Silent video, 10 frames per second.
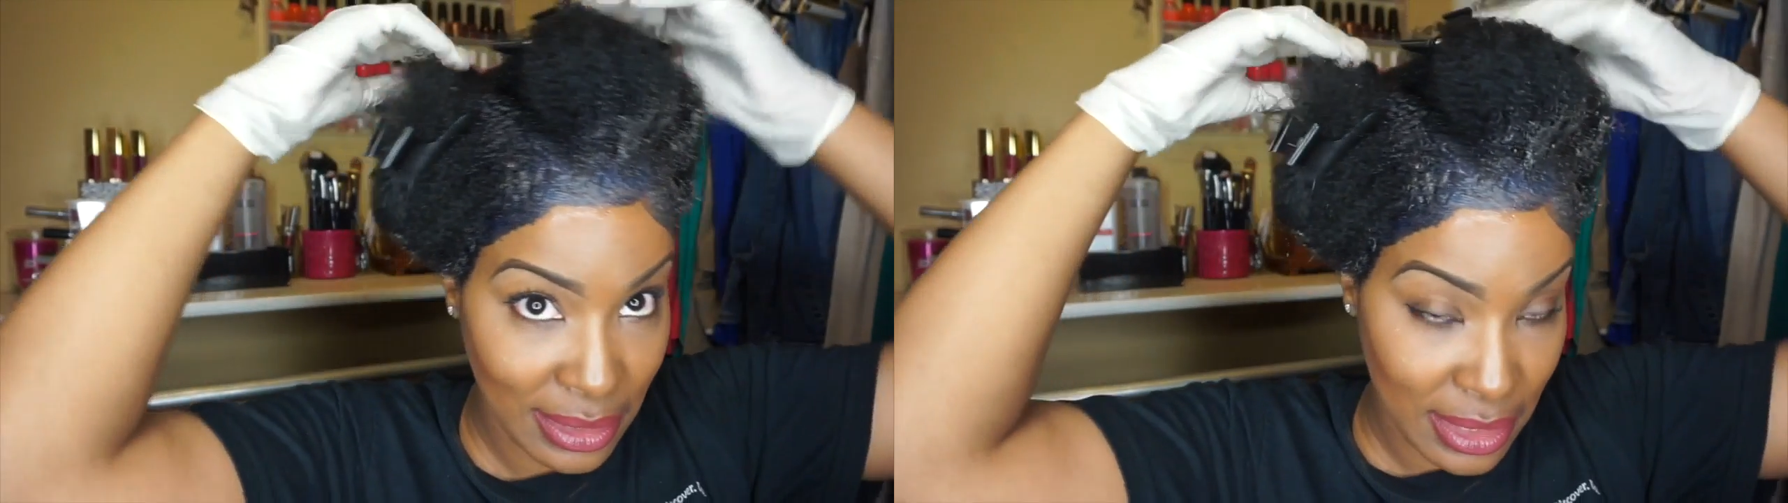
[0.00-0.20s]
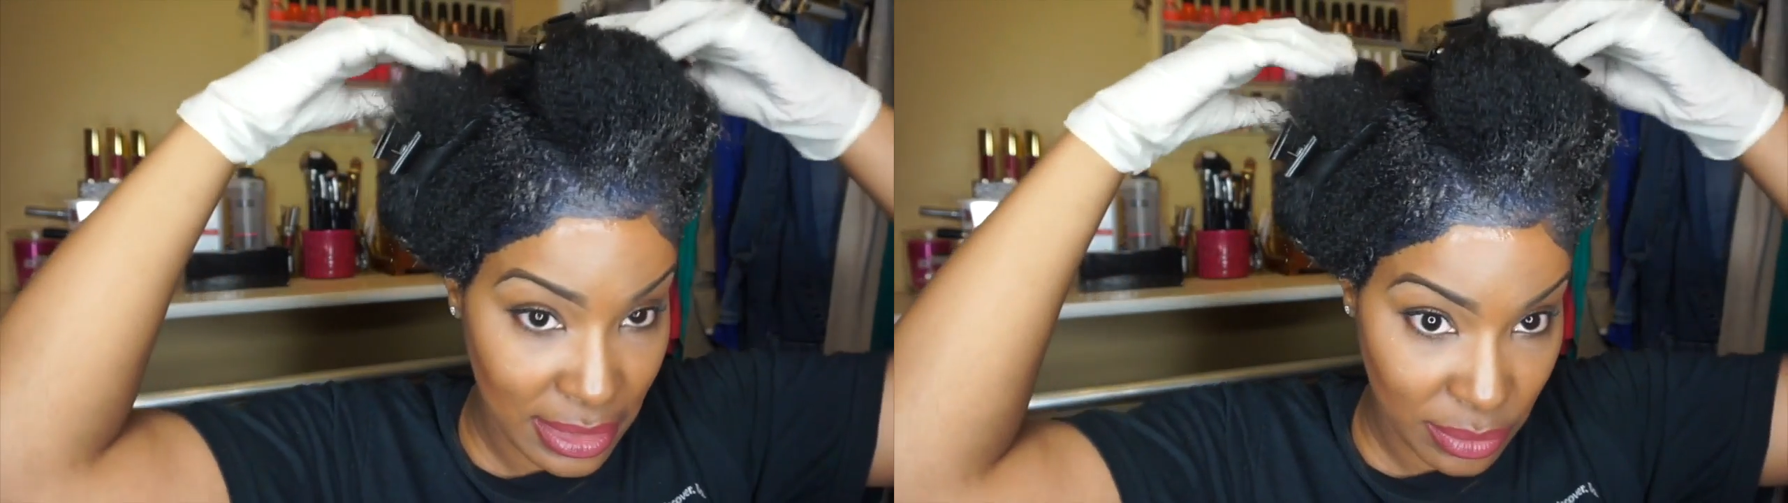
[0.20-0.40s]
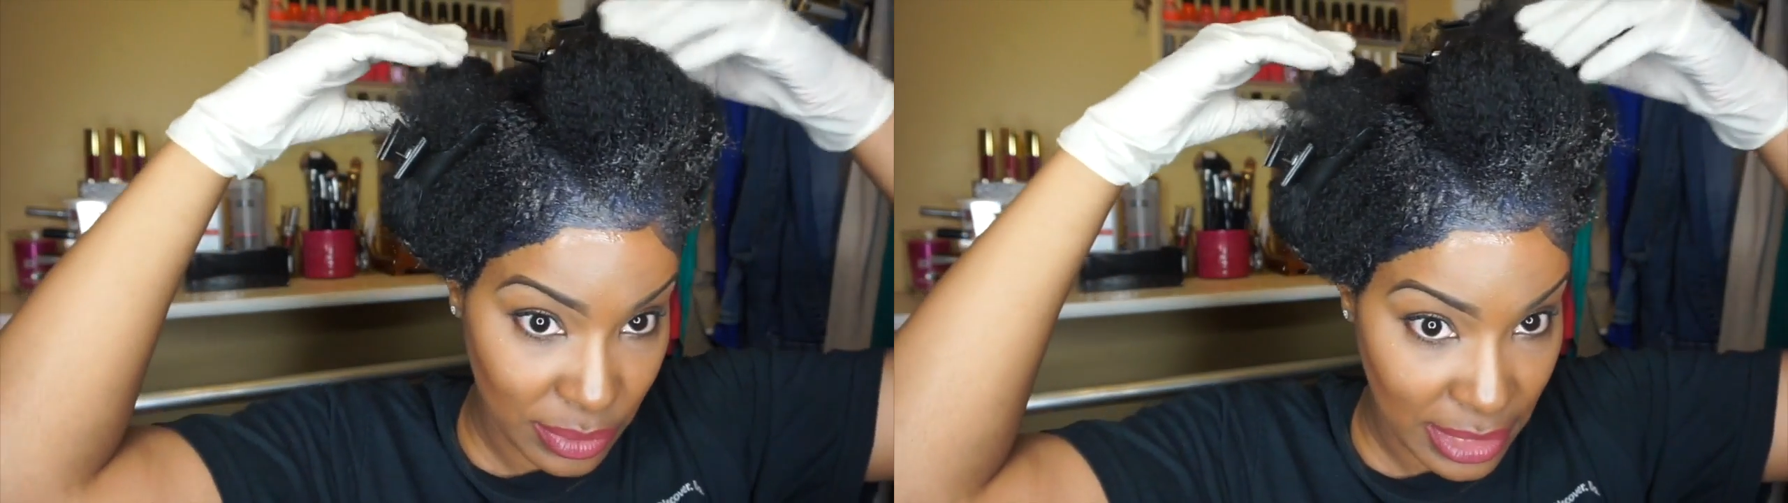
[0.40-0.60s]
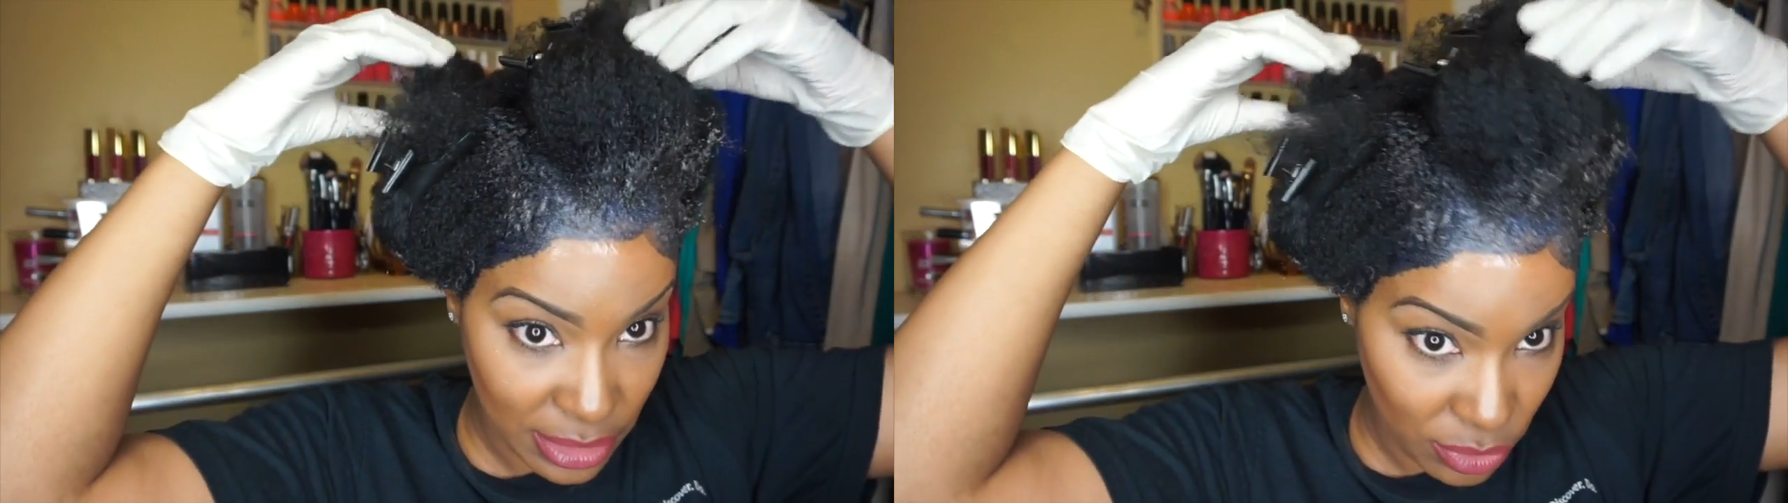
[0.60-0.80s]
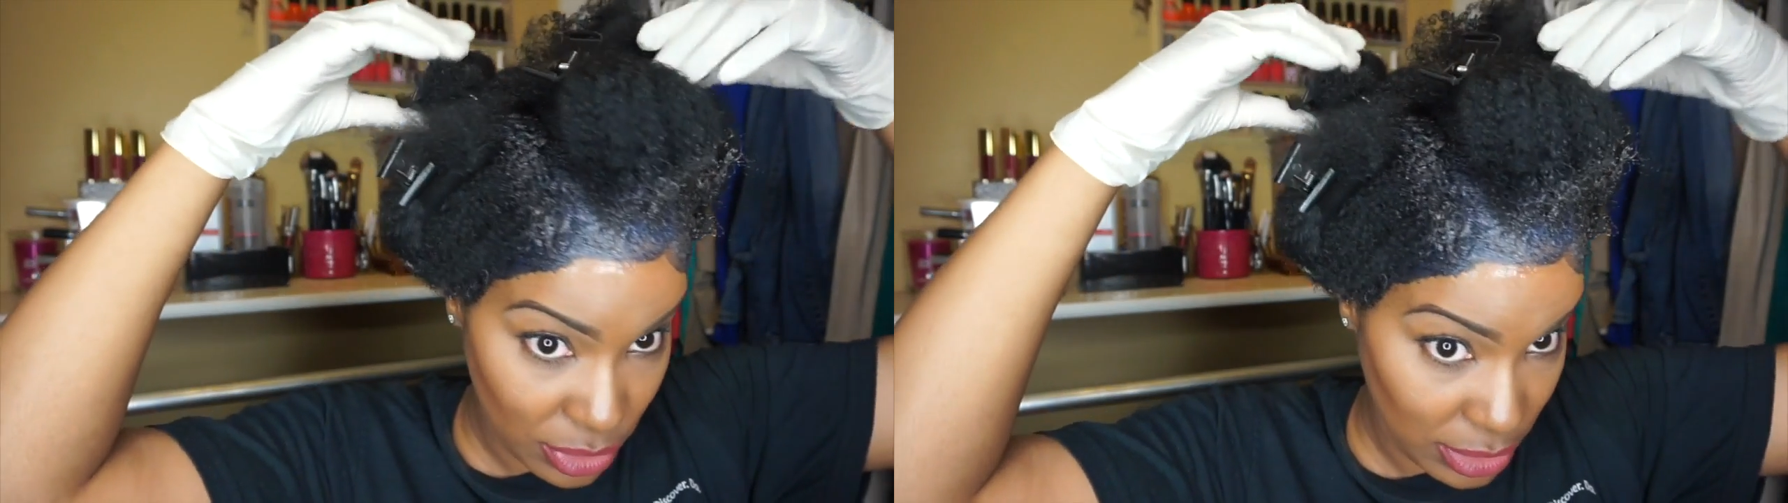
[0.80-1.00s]
That's what I
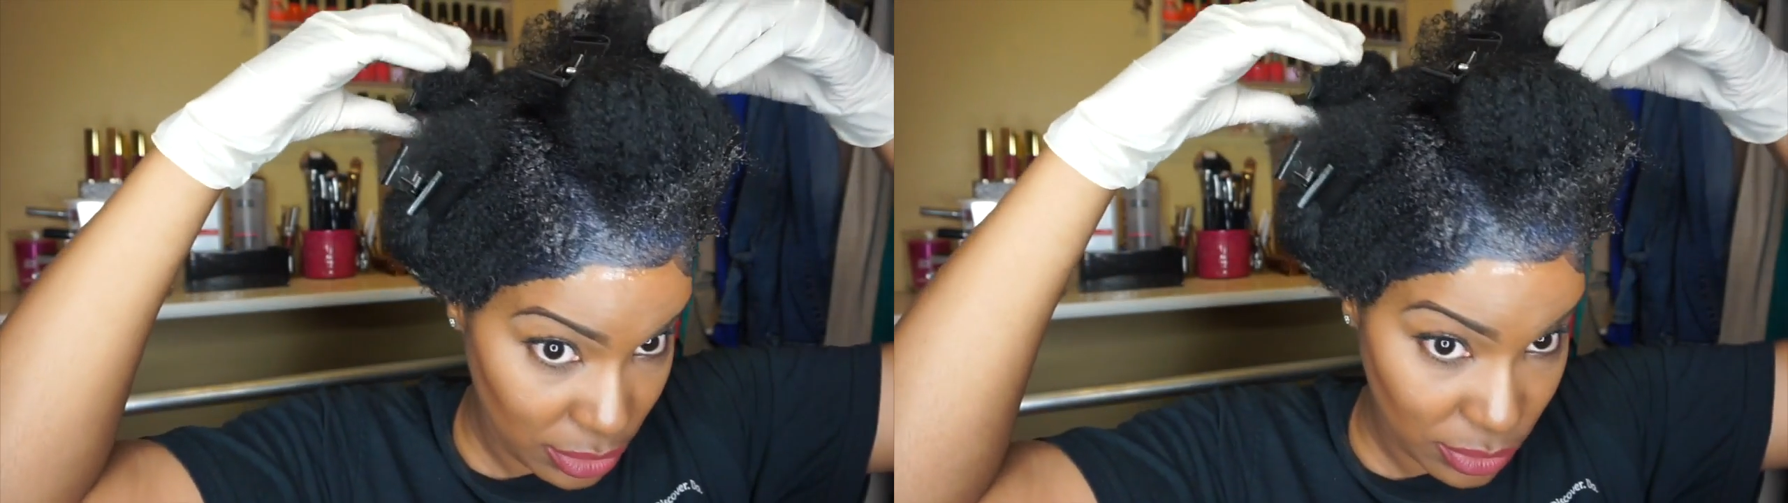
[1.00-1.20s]
usually do.